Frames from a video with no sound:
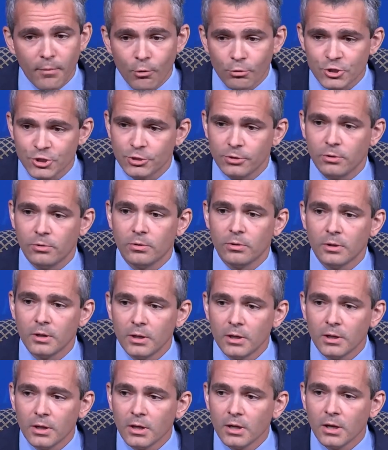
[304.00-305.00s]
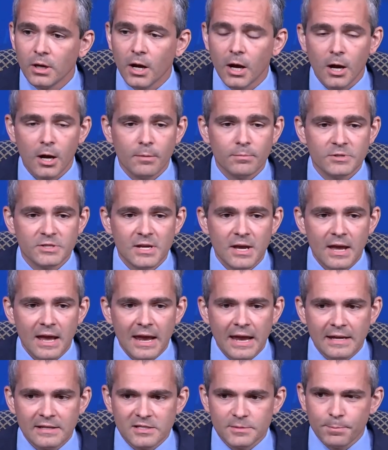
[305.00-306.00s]
emotional harms.
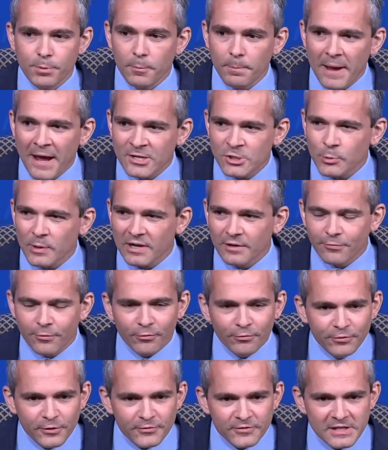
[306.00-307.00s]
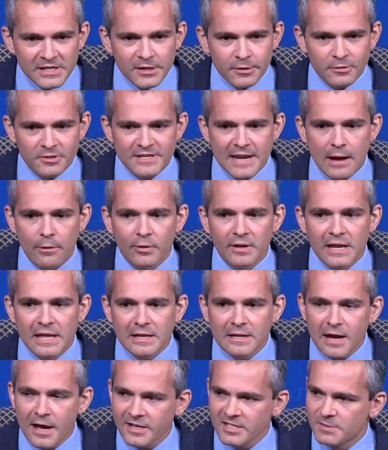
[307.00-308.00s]
It's perpetuated for 50 years now an
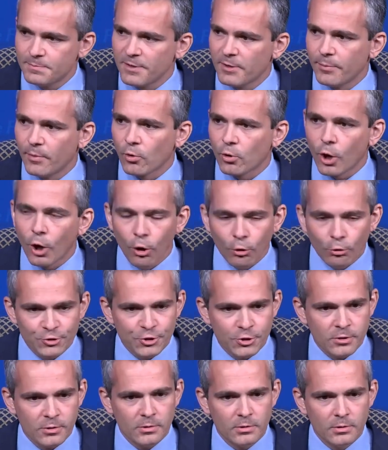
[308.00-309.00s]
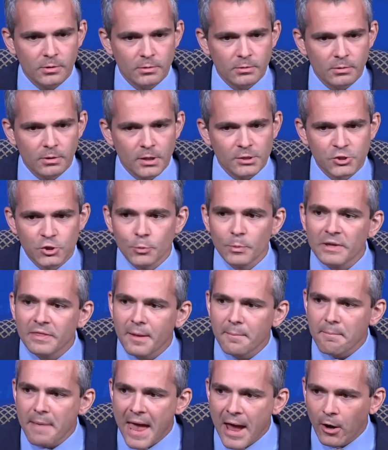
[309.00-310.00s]
inhospitable culture, assuming
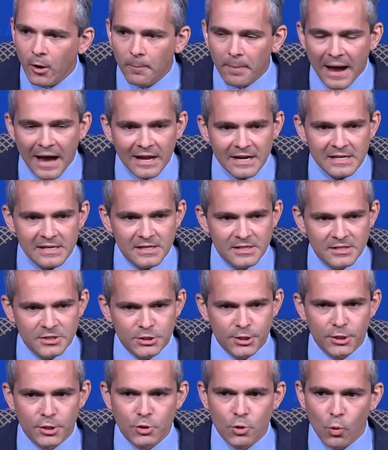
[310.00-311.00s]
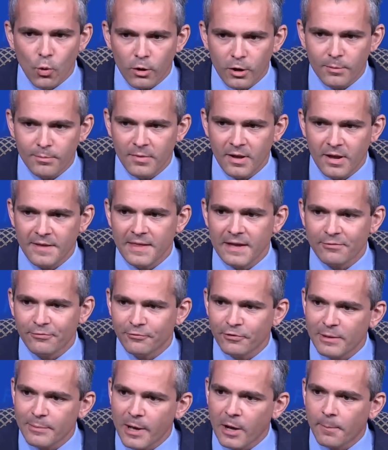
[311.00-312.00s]
the male body is the norm and that
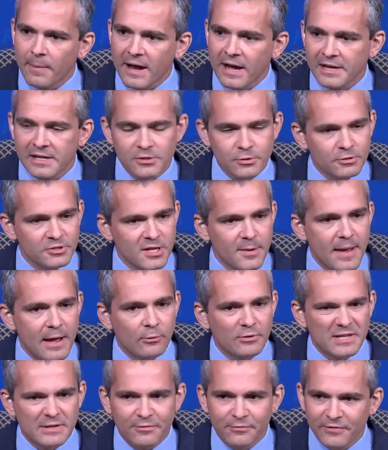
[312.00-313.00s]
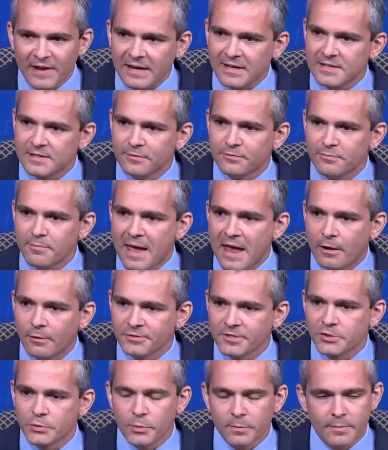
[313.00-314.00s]
female bodies are somehow defective
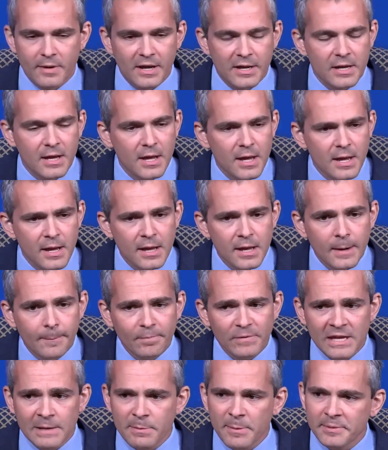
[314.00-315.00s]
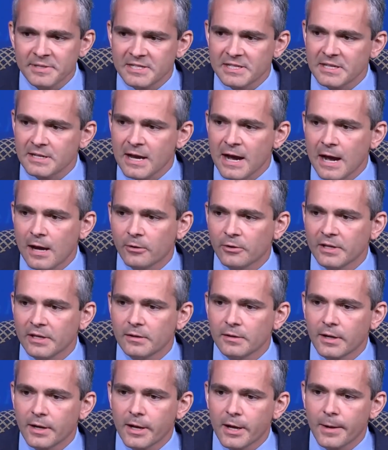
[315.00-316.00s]
males. It's what my EPPC
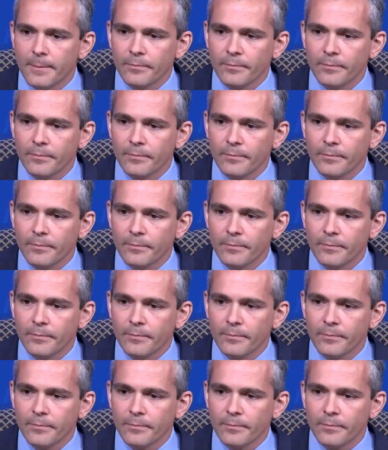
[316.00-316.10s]
colleague